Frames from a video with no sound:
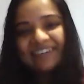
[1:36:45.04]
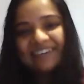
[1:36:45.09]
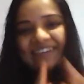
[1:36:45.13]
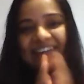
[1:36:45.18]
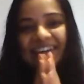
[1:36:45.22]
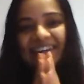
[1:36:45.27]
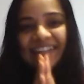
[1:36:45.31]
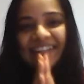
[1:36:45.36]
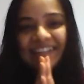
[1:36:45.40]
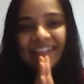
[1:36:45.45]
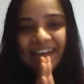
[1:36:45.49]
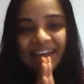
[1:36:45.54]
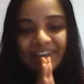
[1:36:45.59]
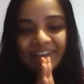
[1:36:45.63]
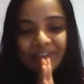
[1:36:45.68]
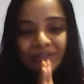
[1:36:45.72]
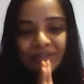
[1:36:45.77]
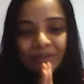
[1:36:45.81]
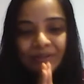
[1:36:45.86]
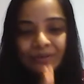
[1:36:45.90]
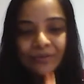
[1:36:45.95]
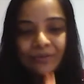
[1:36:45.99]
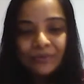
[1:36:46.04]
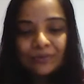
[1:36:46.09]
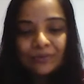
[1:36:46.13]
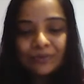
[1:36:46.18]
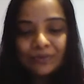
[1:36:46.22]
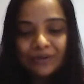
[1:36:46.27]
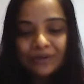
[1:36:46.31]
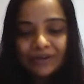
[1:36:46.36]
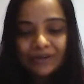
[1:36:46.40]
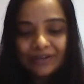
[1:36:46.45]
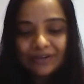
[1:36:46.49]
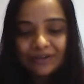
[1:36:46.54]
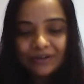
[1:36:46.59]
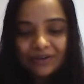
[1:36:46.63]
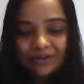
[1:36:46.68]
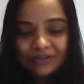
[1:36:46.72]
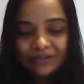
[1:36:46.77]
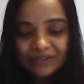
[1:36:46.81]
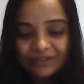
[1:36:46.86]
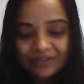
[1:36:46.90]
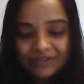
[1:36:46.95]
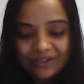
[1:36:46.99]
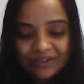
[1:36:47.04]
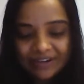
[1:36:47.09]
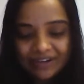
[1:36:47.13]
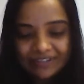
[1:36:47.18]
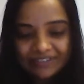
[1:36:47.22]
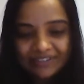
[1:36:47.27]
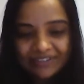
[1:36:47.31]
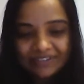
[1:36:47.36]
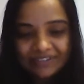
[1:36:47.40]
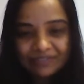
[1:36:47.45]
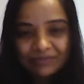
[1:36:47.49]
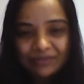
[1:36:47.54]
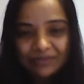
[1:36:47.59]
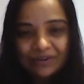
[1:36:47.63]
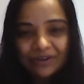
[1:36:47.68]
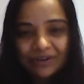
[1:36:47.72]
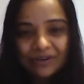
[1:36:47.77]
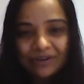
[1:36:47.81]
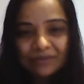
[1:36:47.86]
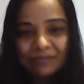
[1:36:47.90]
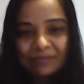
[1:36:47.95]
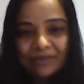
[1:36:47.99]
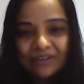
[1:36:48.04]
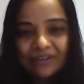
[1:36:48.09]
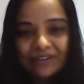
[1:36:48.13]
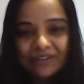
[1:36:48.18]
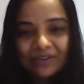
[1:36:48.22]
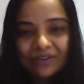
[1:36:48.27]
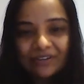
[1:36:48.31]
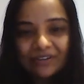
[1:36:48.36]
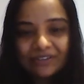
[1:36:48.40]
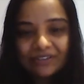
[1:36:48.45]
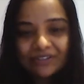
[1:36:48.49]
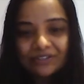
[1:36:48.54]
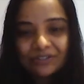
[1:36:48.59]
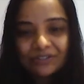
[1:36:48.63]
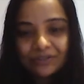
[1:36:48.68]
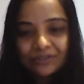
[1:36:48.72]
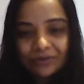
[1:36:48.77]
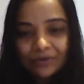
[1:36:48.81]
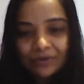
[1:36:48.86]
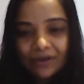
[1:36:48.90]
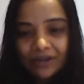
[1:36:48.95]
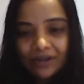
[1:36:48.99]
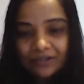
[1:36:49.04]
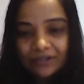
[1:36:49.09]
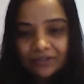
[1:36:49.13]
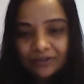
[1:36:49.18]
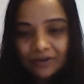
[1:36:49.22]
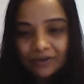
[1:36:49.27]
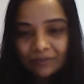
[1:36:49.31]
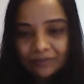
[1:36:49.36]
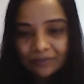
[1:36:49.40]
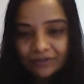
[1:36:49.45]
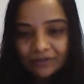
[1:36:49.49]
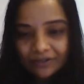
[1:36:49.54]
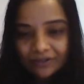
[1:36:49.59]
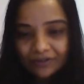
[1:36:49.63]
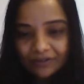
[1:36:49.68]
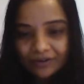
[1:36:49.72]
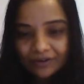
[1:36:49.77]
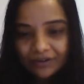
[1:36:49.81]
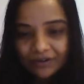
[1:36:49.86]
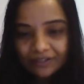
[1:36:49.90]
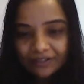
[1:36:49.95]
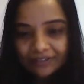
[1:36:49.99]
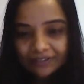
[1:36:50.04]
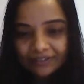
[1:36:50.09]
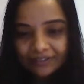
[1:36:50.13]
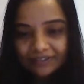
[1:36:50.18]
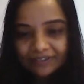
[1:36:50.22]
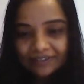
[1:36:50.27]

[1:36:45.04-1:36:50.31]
Okay. Thank you, Dr. Gulati, for being on the show. I'll stop the recording.